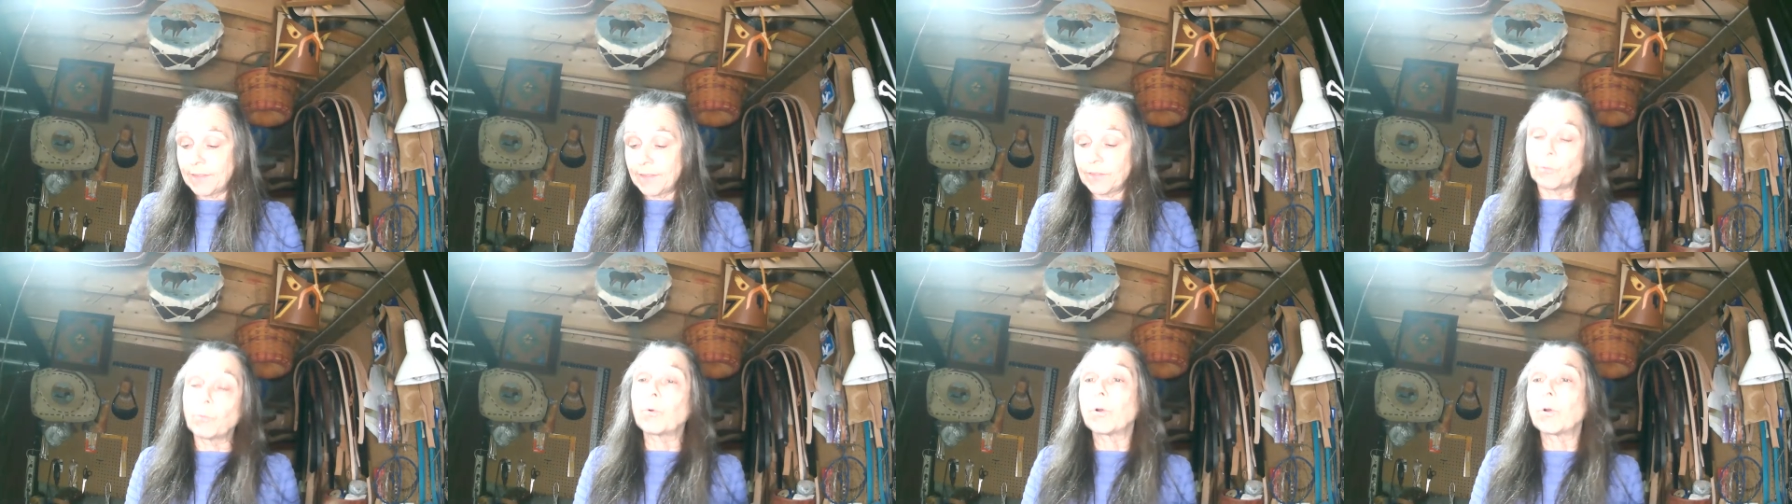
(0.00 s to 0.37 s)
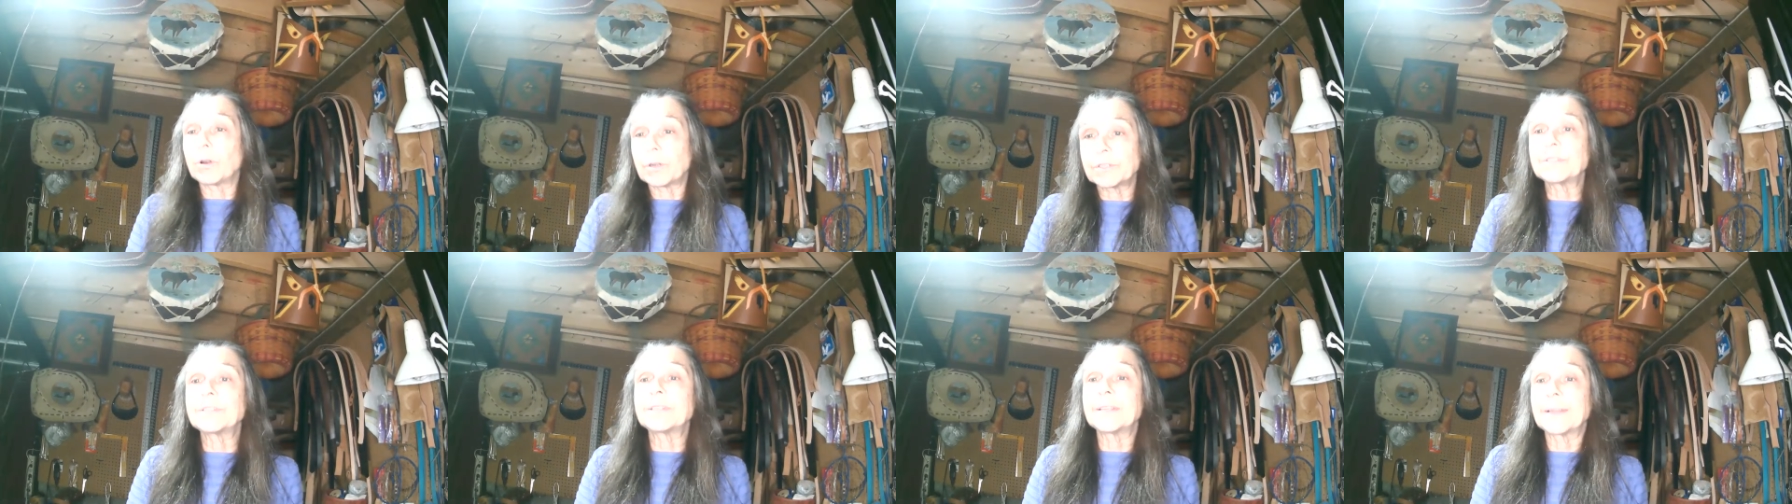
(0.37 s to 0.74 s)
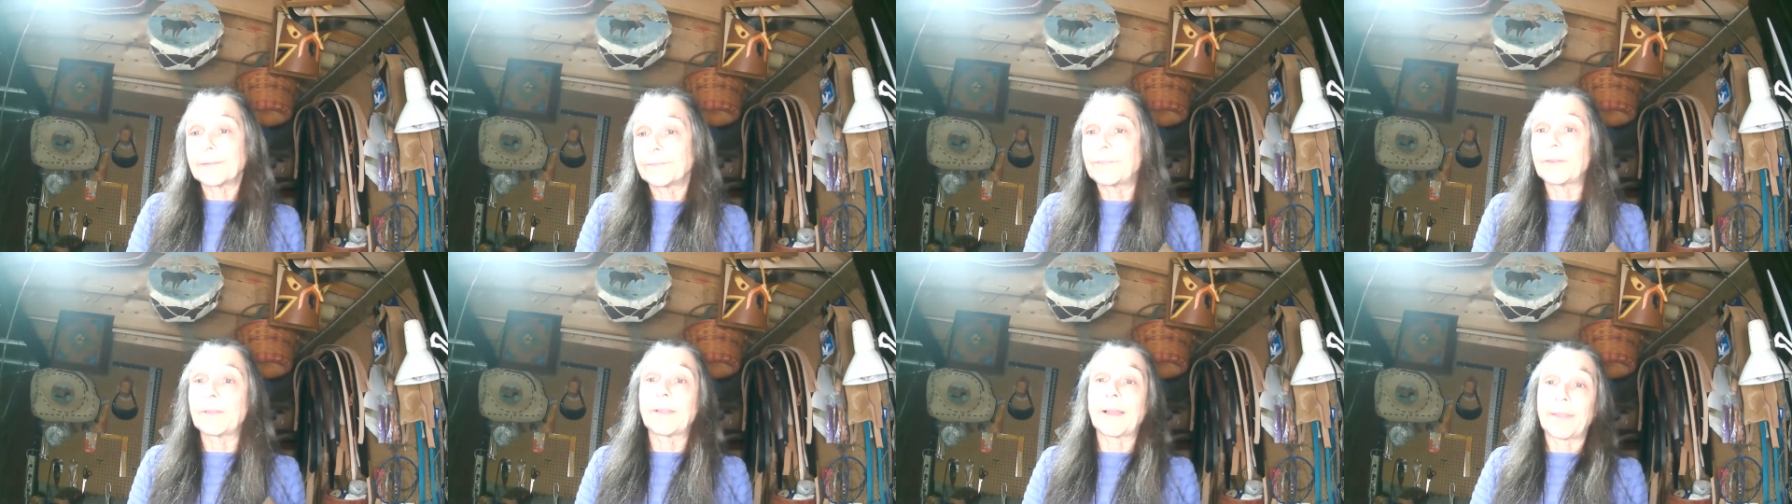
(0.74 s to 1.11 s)
The worst thing
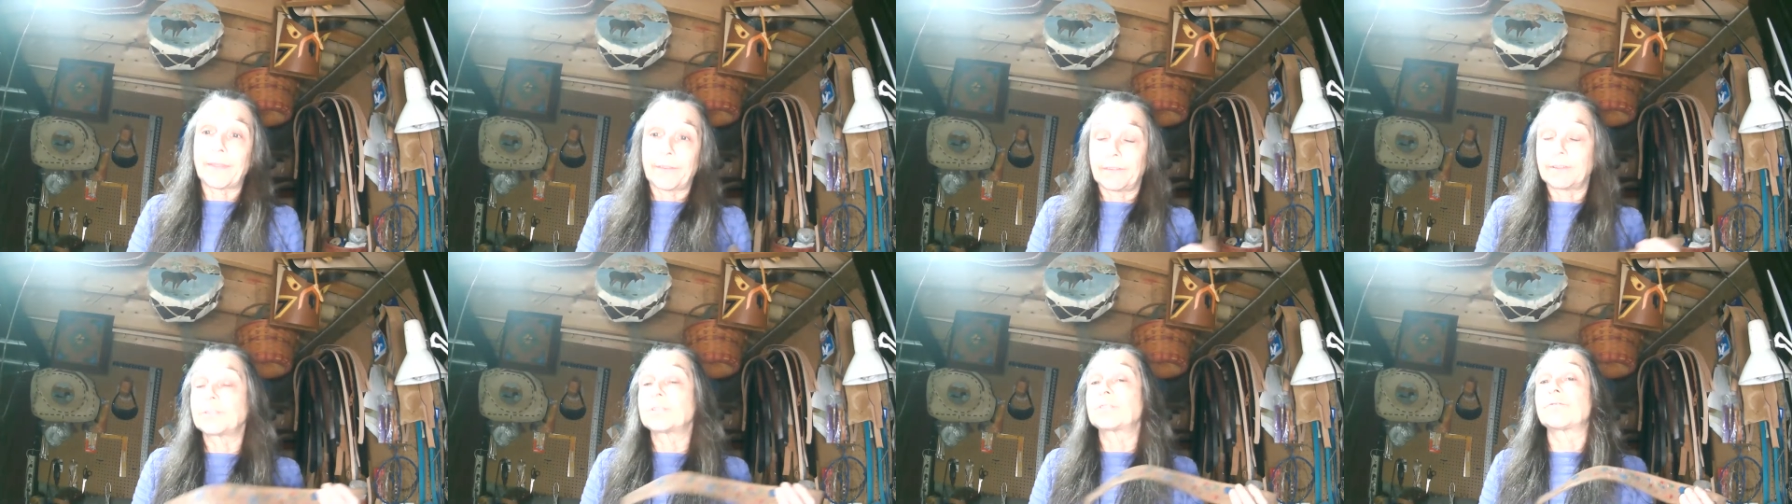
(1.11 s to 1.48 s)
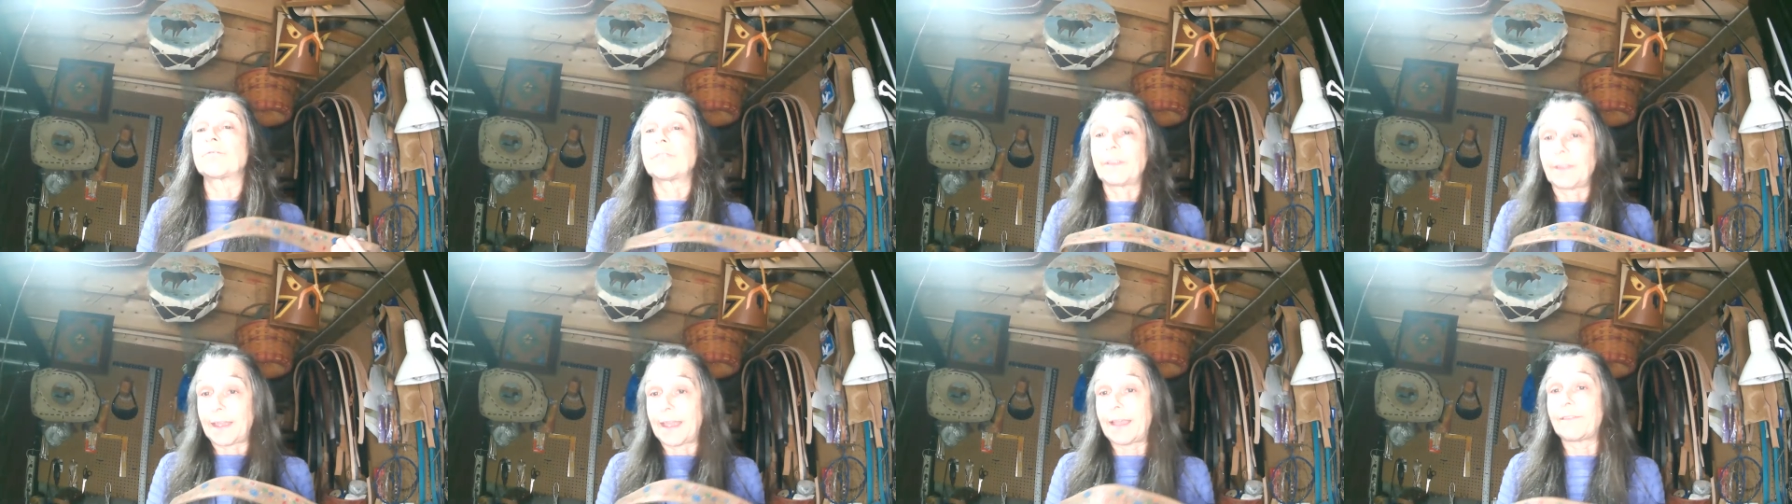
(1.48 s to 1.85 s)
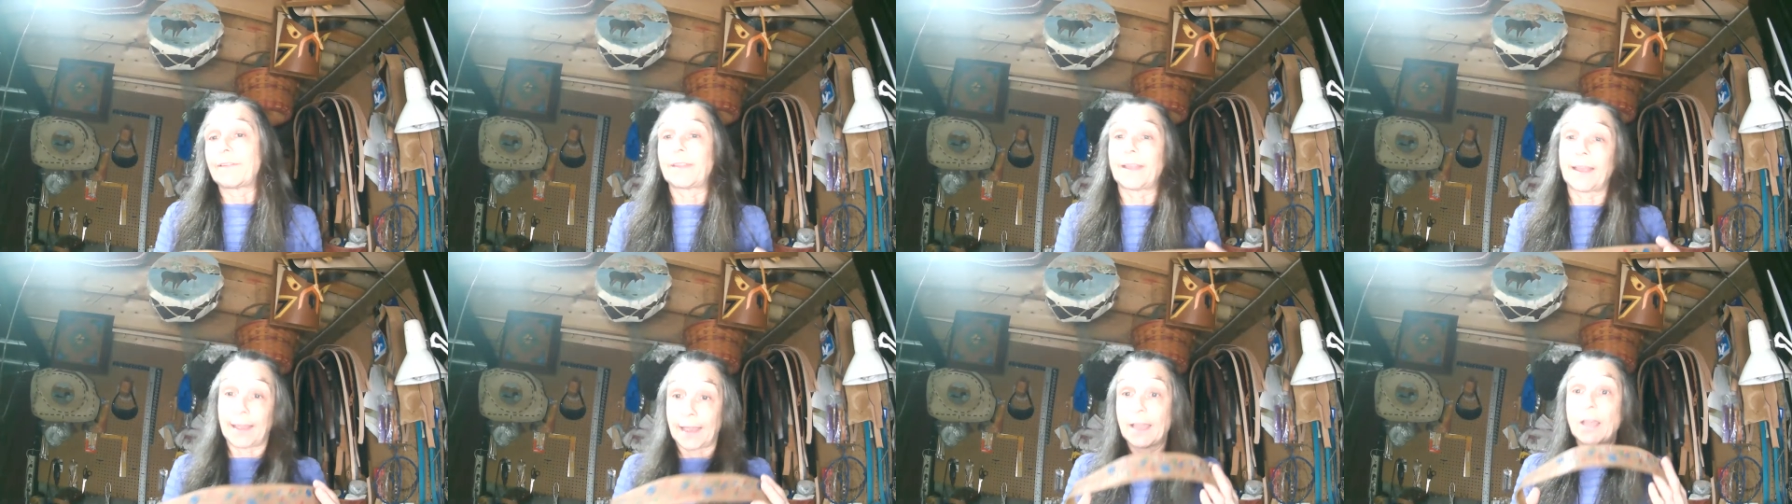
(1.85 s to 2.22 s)
for leather is to really have
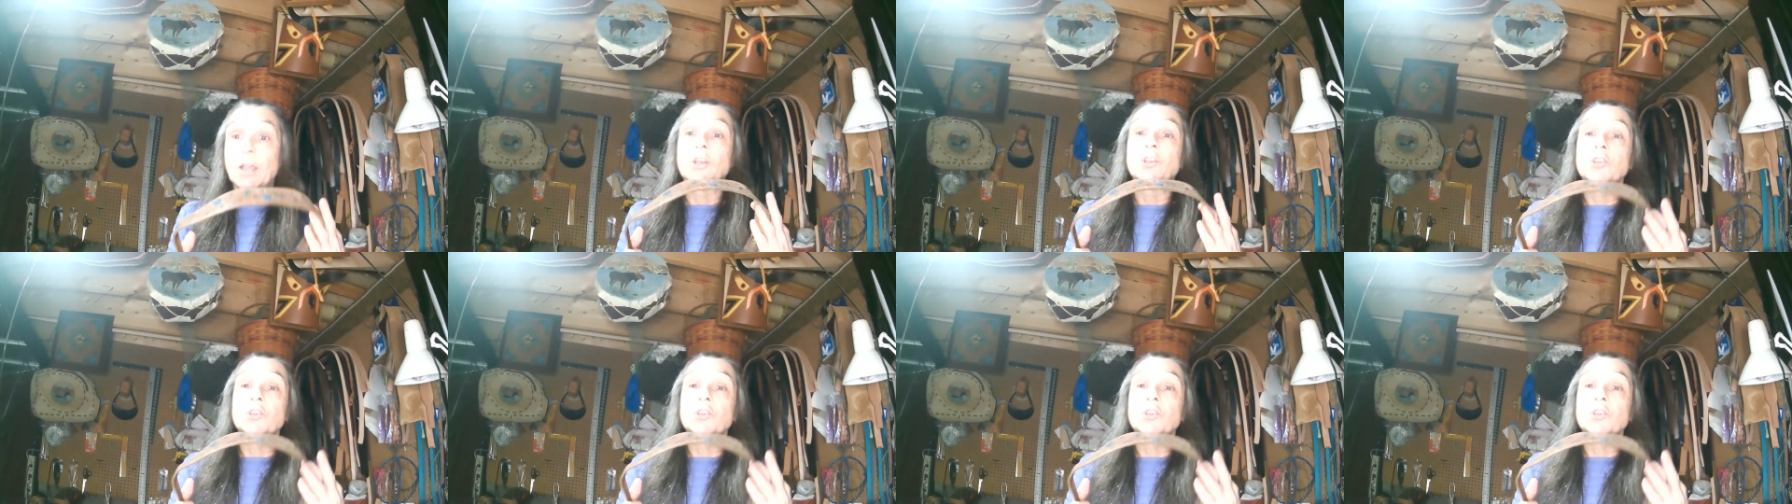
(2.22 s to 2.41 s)
it like